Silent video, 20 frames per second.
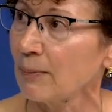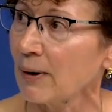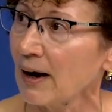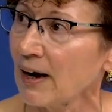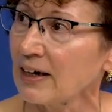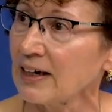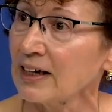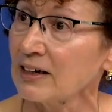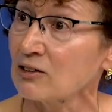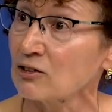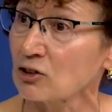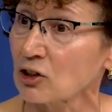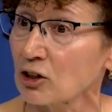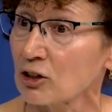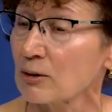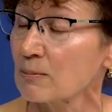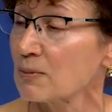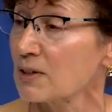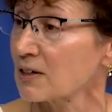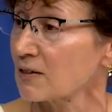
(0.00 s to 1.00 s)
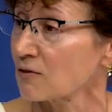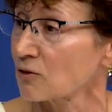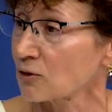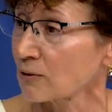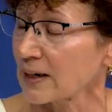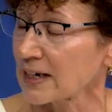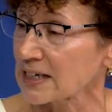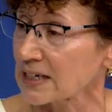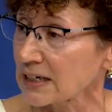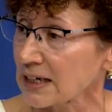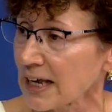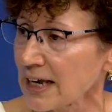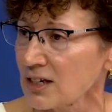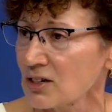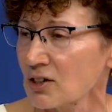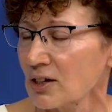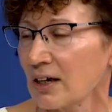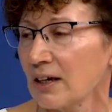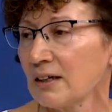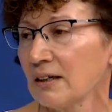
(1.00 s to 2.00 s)
But in terms of
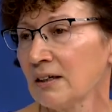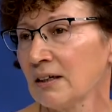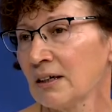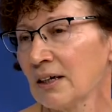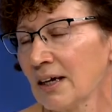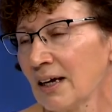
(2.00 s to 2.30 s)
translation,